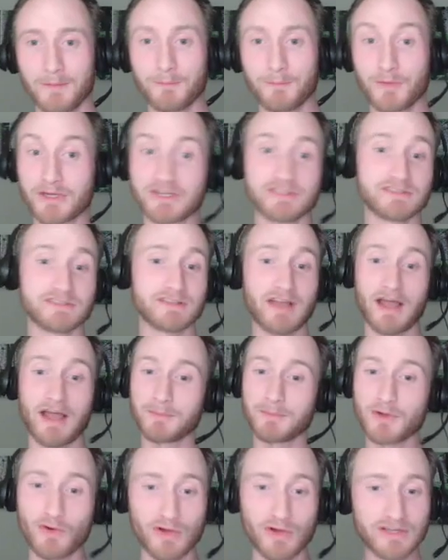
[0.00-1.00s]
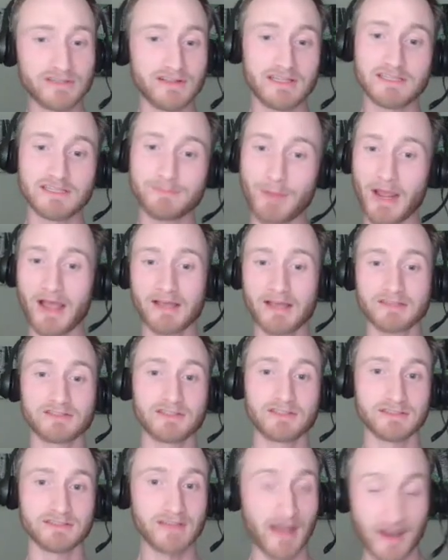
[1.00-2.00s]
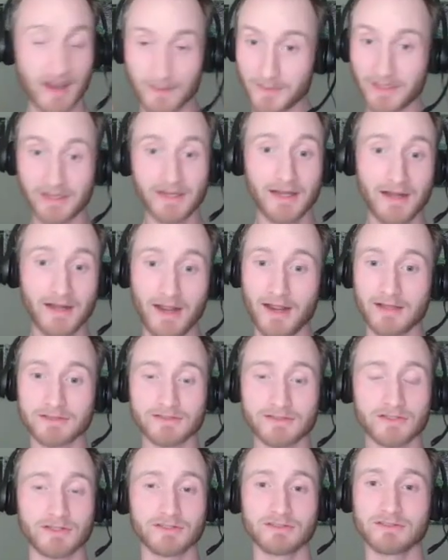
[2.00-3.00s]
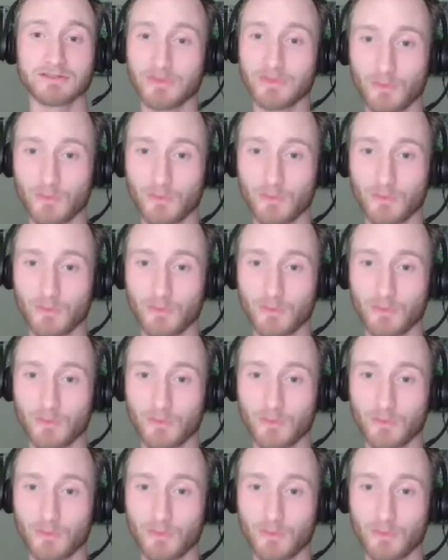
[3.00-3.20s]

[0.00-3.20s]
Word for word: Um, because I'm going to these pastors, I'm going to get answers.